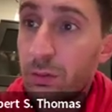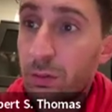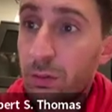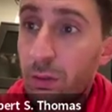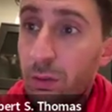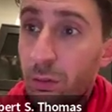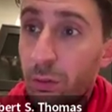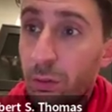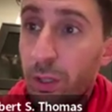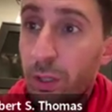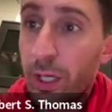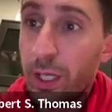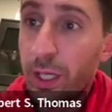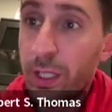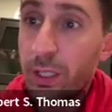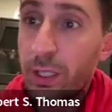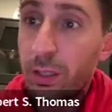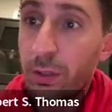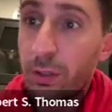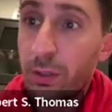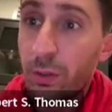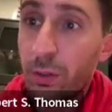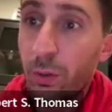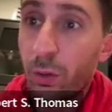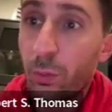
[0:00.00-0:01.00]
Okay.
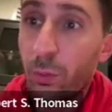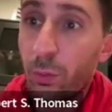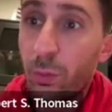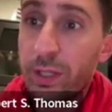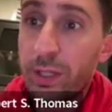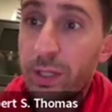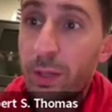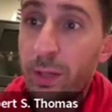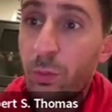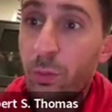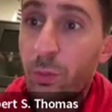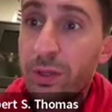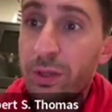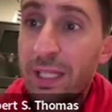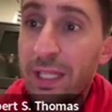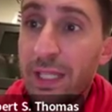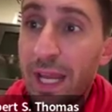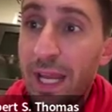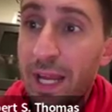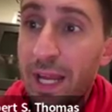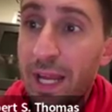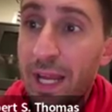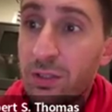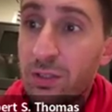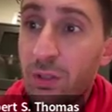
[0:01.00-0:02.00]
Or what they want the
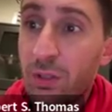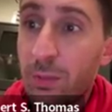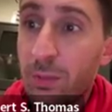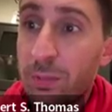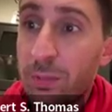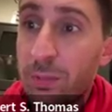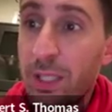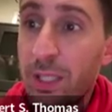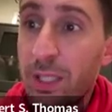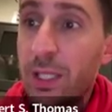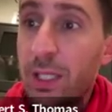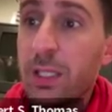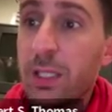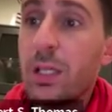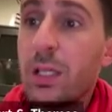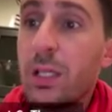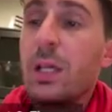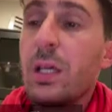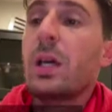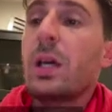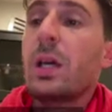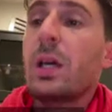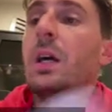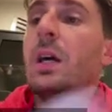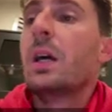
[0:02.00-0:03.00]
answer to be in.
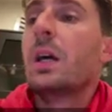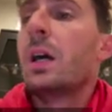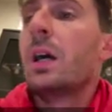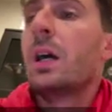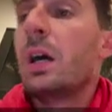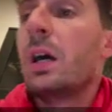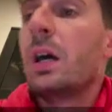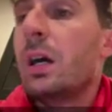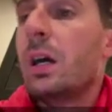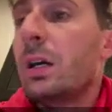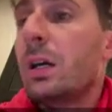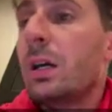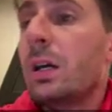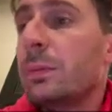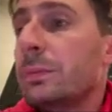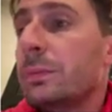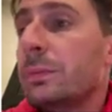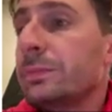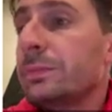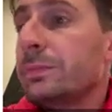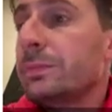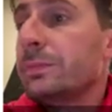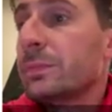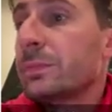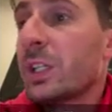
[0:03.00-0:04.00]

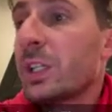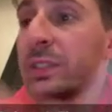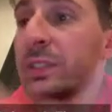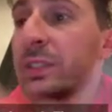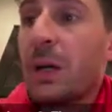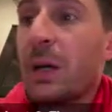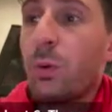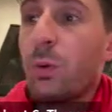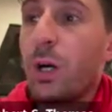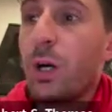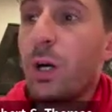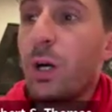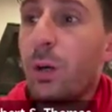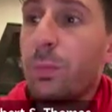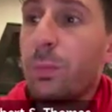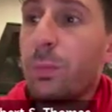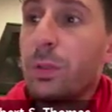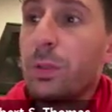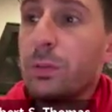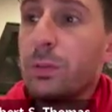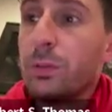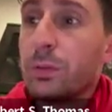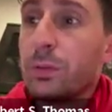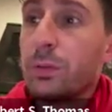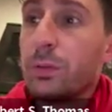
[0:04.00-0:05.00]
Because that will help
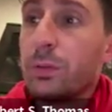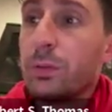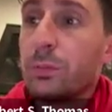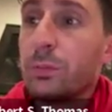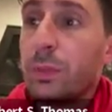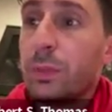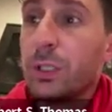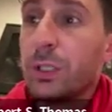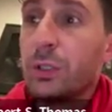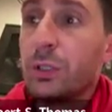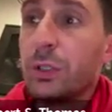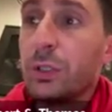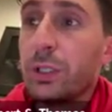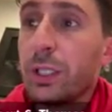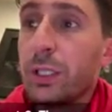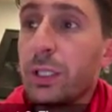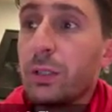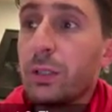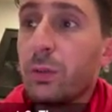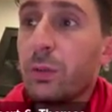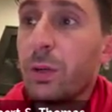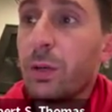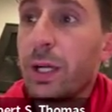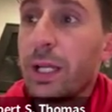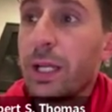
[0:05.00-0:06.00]
make sure you get the
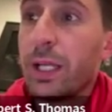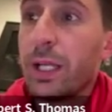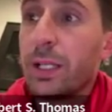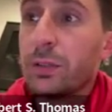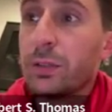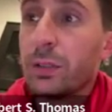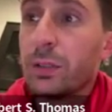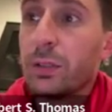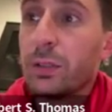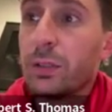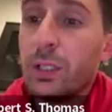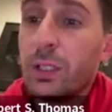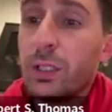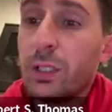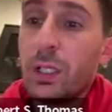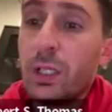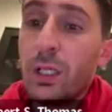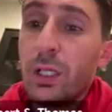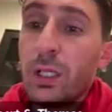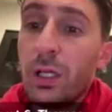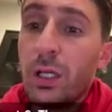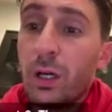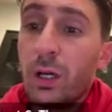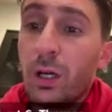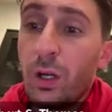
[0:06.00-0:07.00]
right answer.
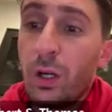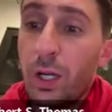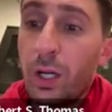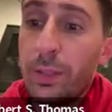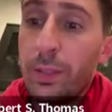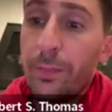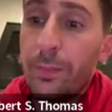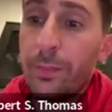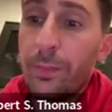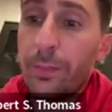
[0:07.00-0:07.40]
All right.